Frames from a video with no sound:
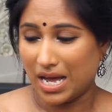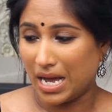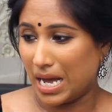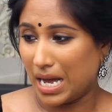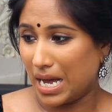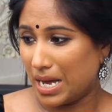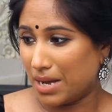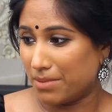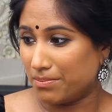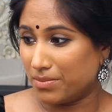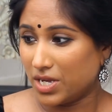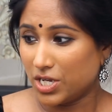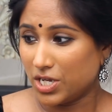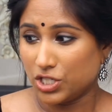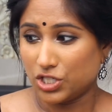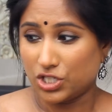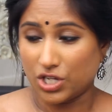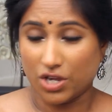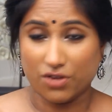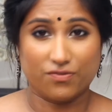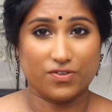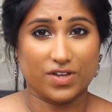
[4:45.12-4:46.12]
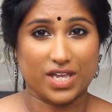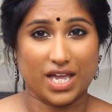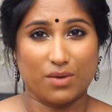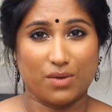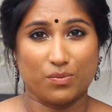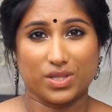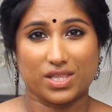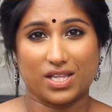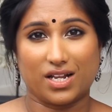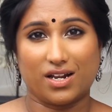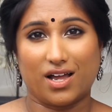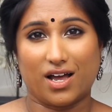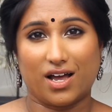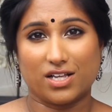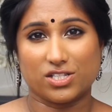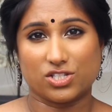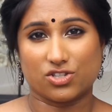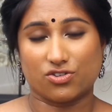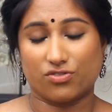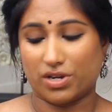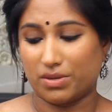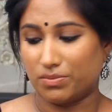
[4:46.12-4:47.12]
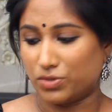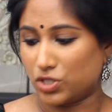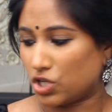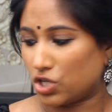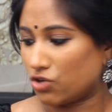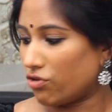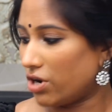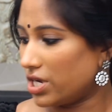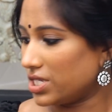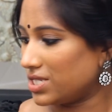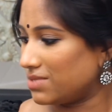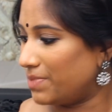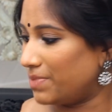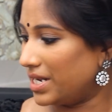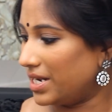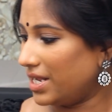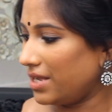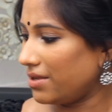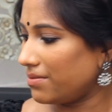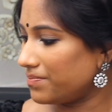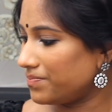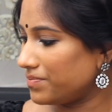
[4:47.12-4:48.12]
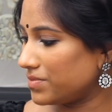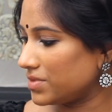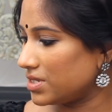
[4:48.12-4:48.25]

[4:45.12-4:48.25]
Don't forget with the last grip to cross pin it.